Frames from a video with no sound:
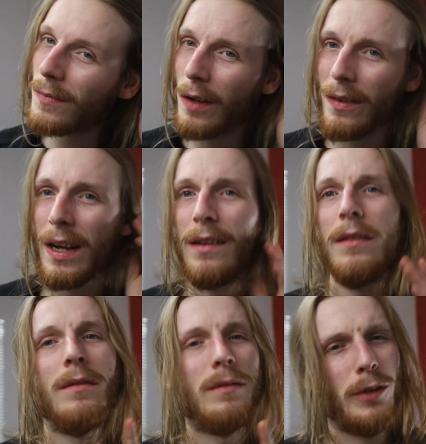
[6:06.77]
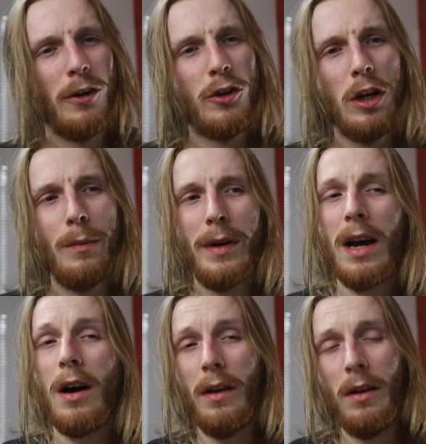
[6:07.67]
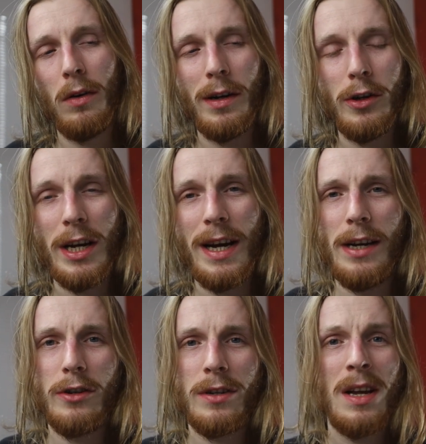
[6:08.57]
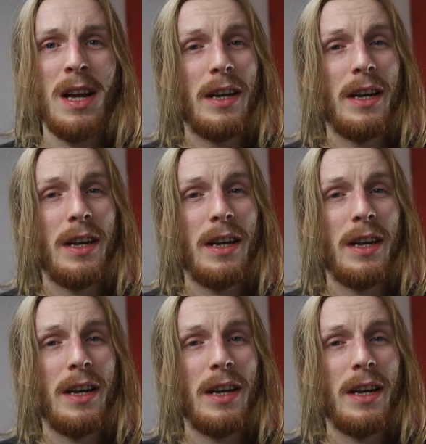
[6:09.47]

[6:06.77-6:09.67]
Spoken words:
like that, YouTube and that, are not going to change.